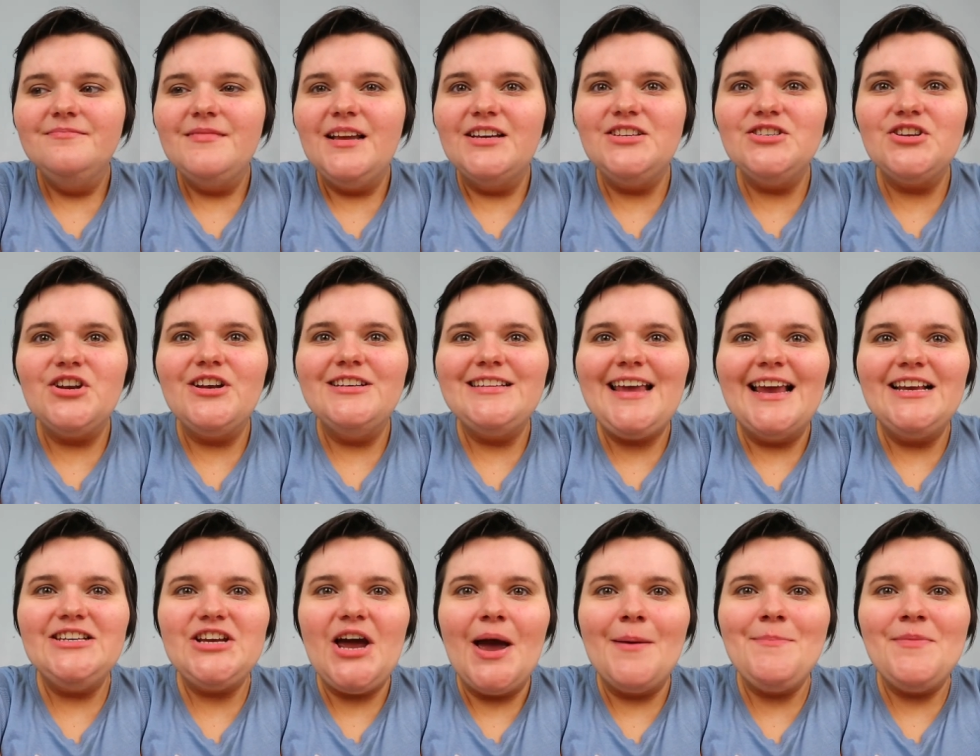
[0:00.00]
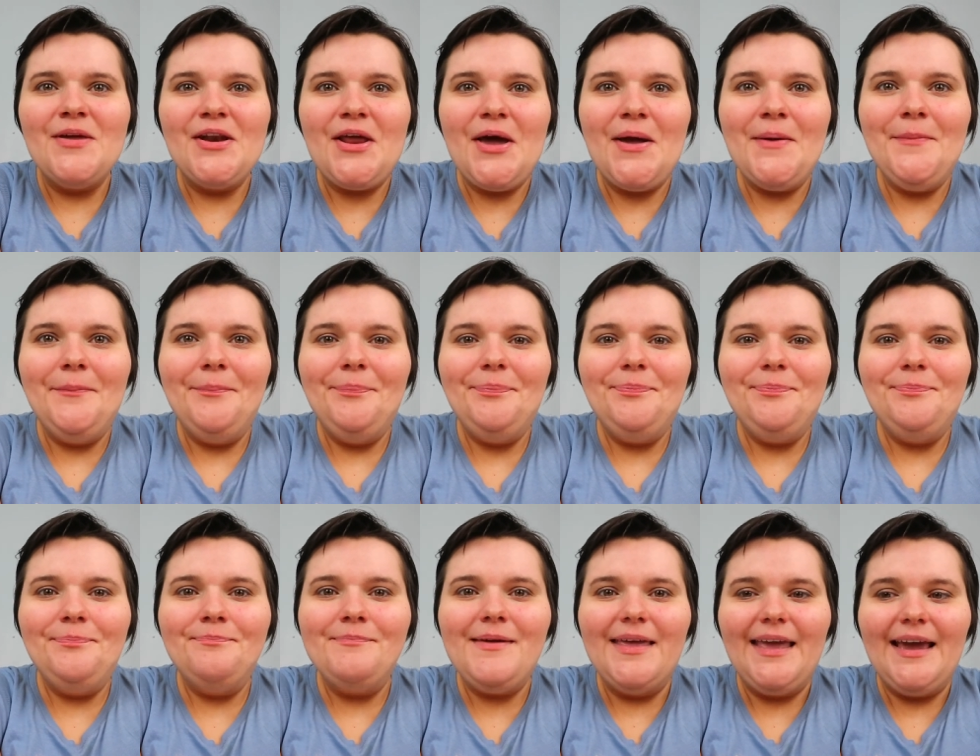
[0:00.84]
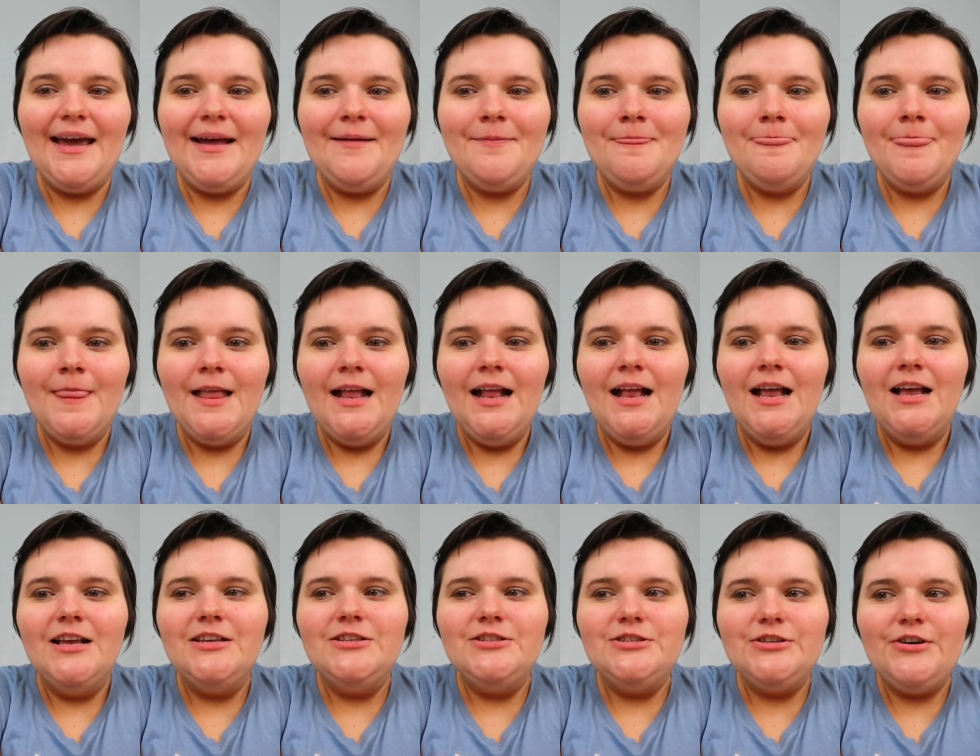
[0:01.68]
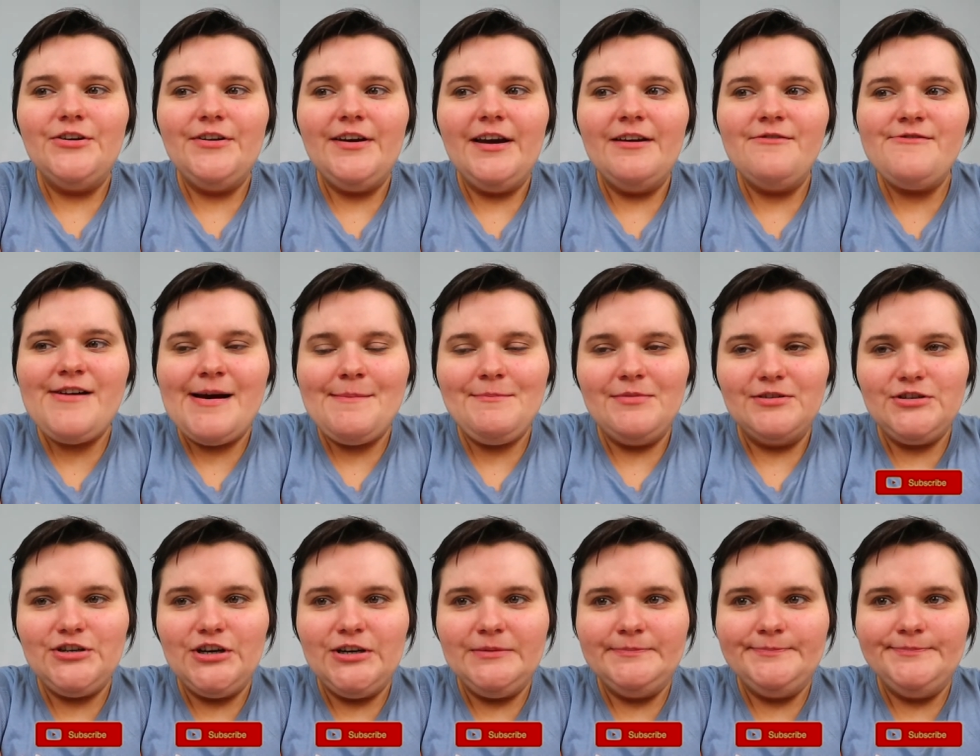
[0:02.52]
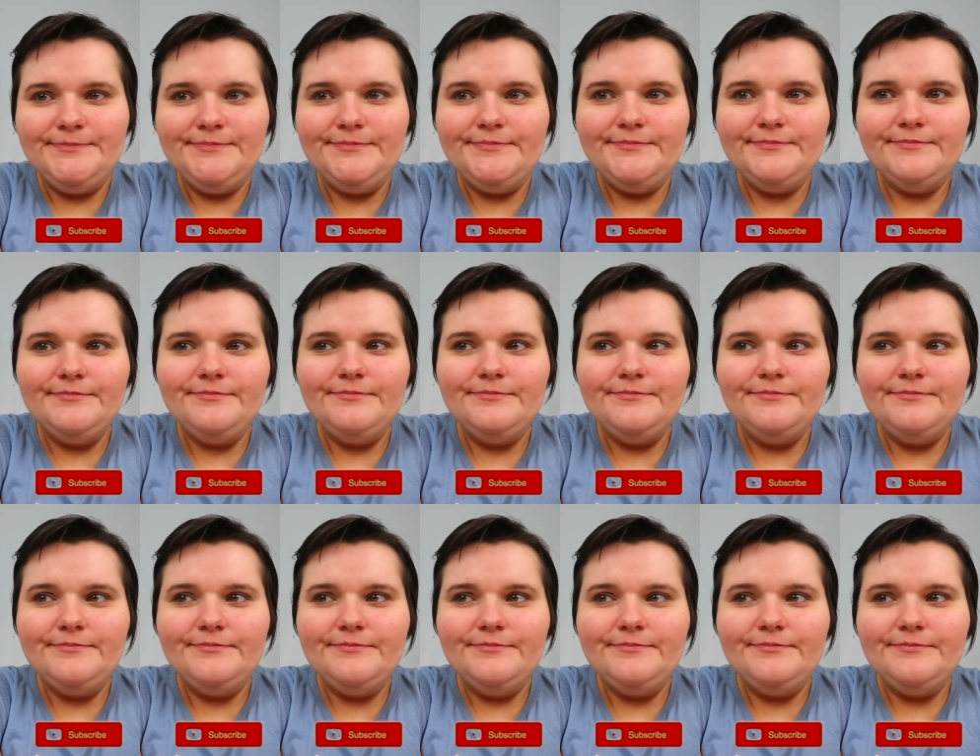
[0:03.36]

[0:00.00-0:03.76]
It's just going to take time, you know. But yeah, sorry I rambled on.